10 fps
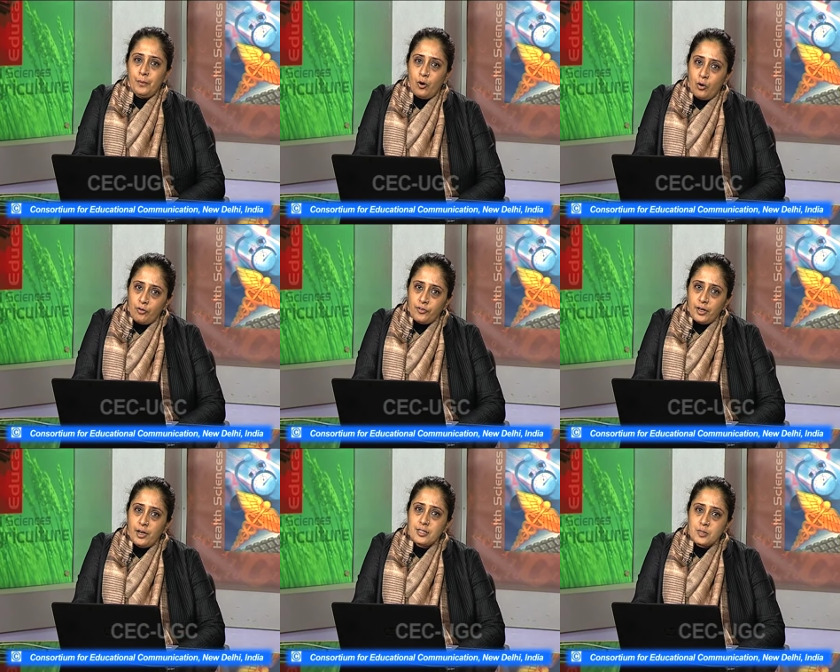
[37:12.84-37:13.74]
uh, of
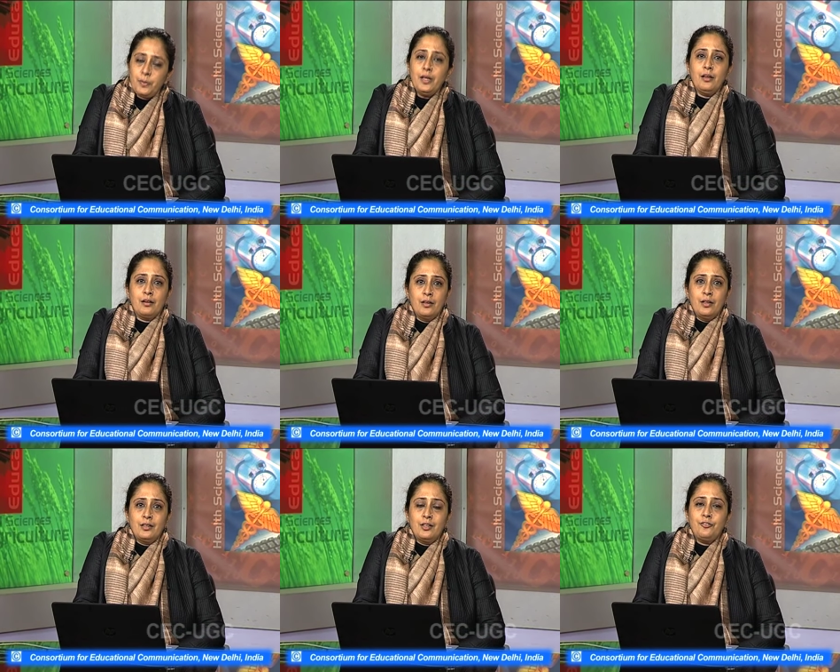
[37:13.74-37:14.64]
Karnad's play.
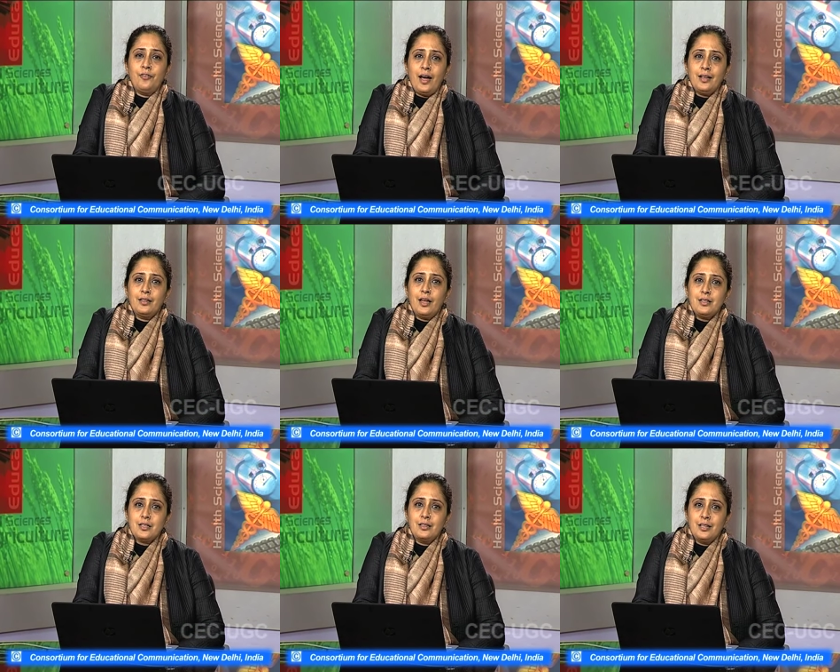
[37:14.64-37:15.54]
The fact
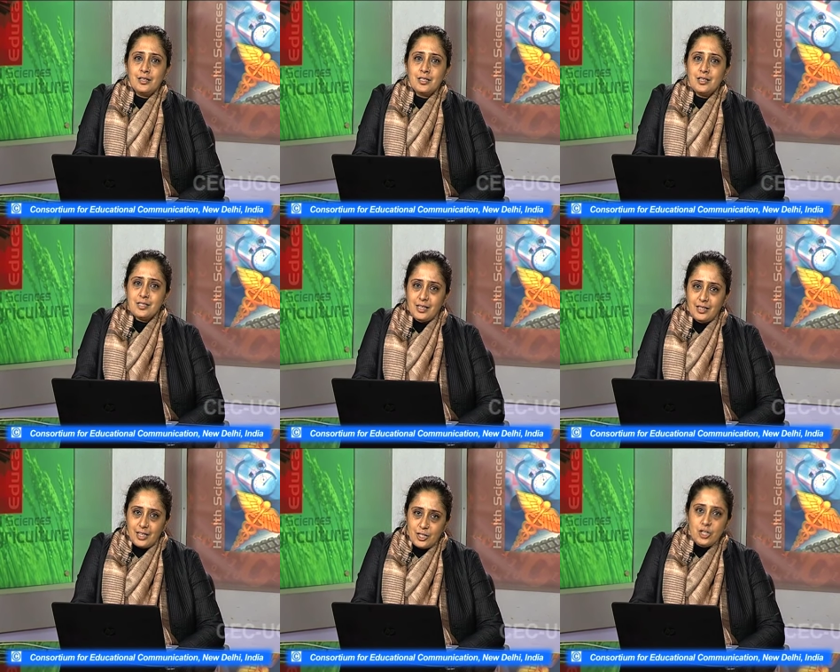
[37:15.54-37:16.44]
that theatre is
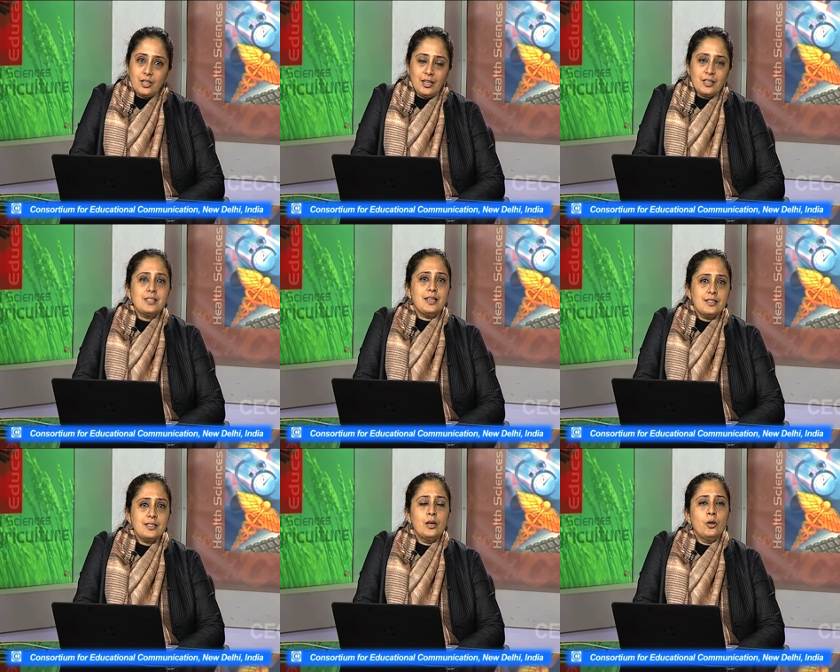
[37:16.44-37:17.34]
engaging, in a
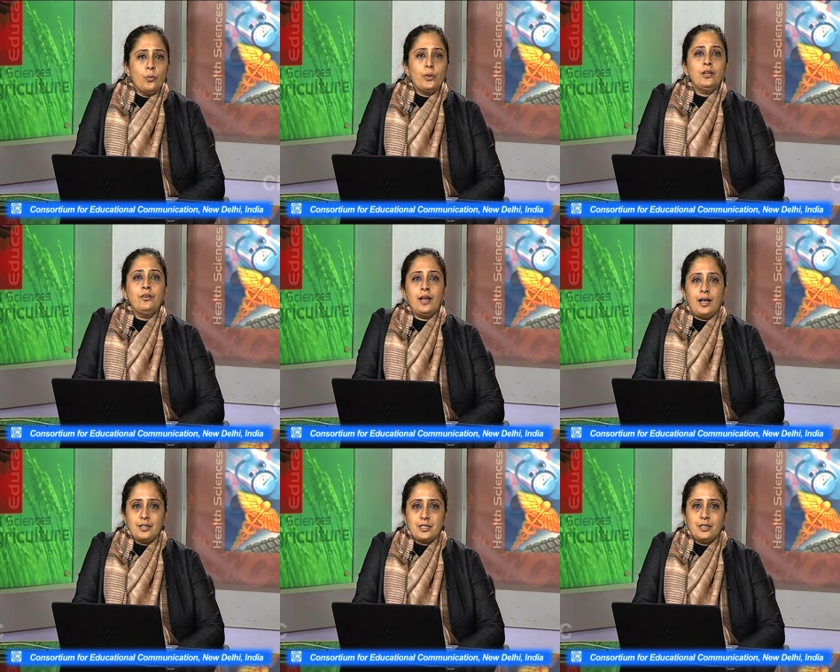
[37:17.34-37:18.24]
sense, with a
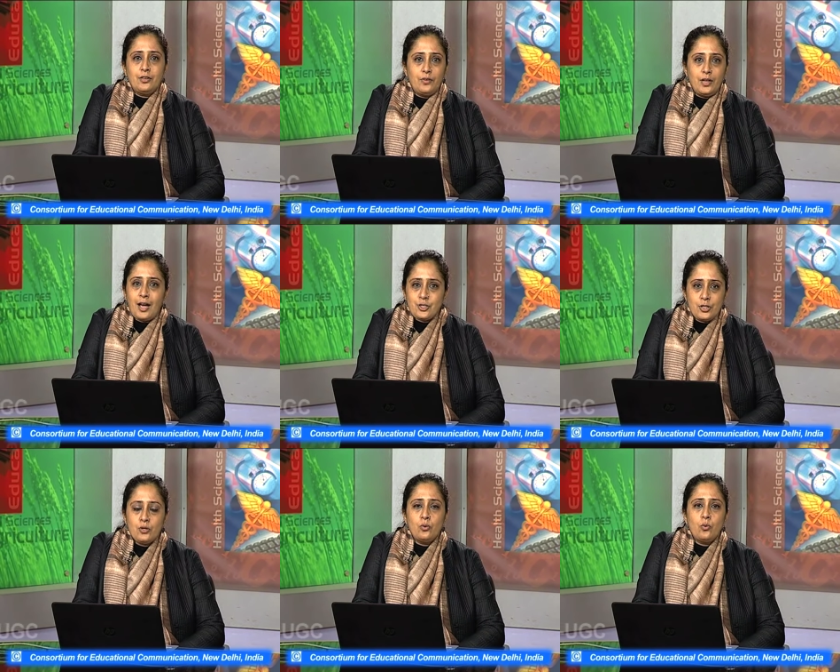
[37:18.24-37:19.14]
reality that we
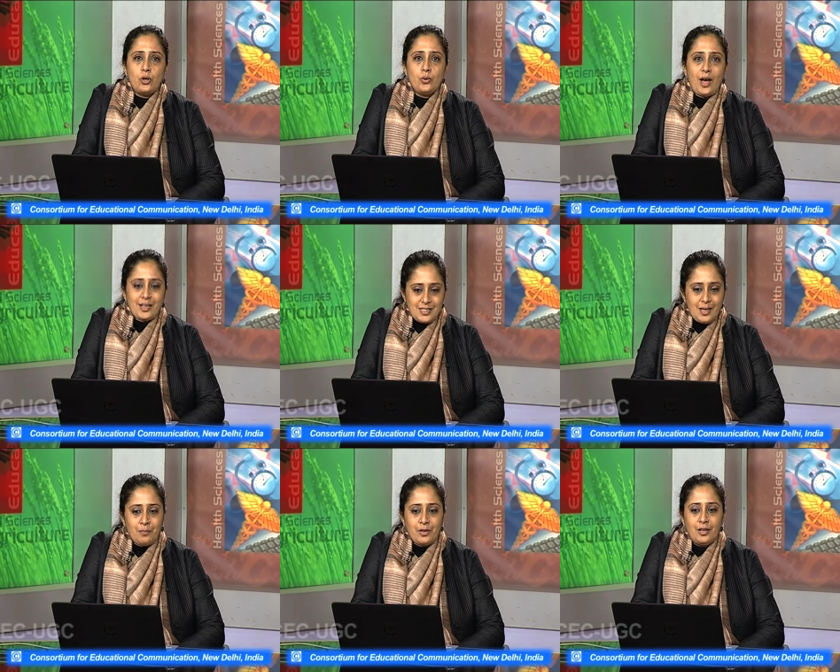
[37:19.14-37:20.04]
actually don't want to
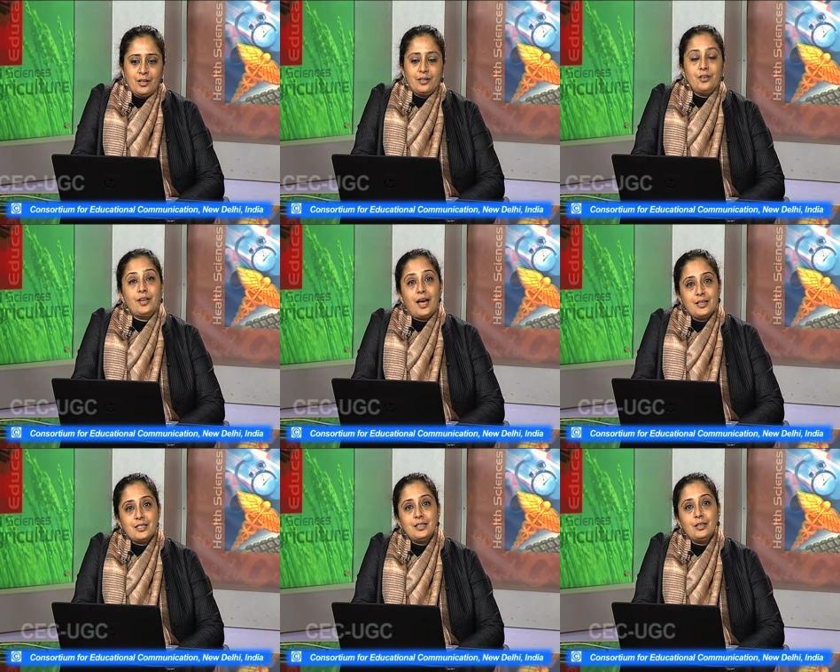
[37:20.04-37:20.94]
accept. The
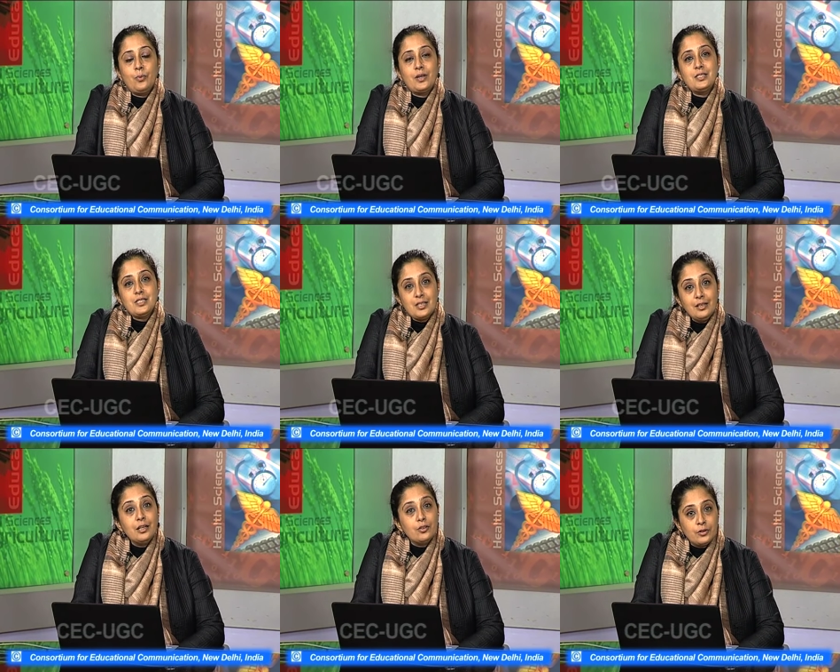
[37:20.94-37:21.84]
reality that one is
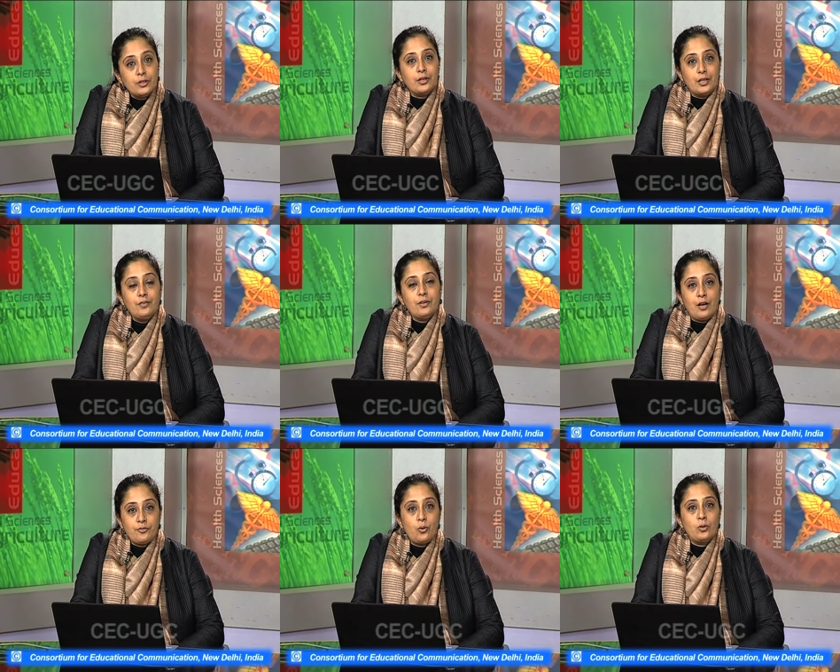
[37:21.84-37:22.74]
still governed,
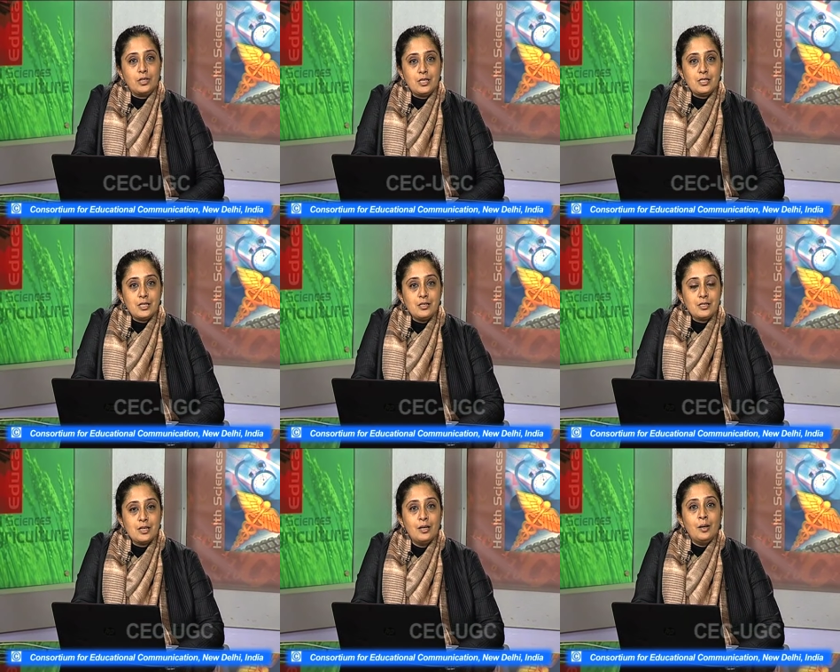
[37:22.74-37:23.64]
even after all these
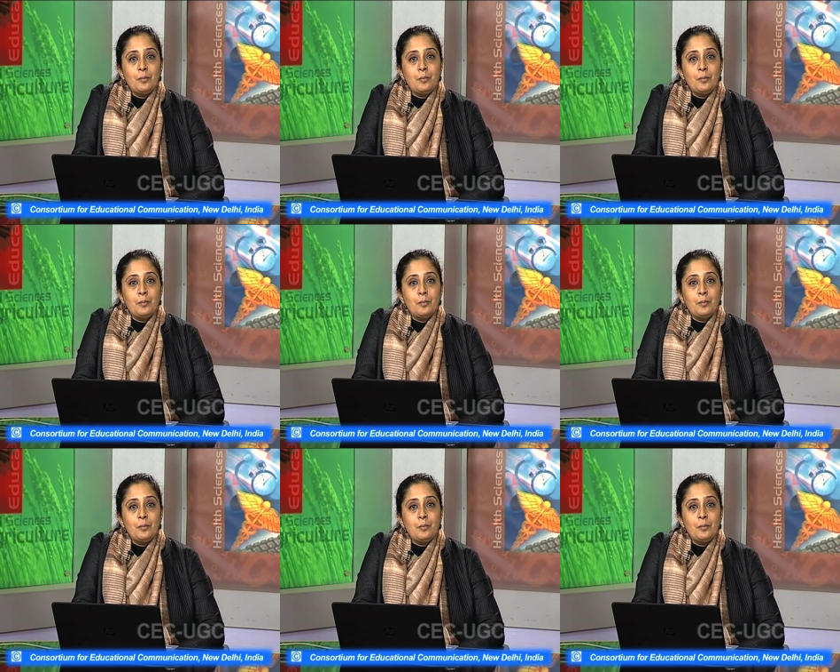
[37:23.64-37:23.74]
years,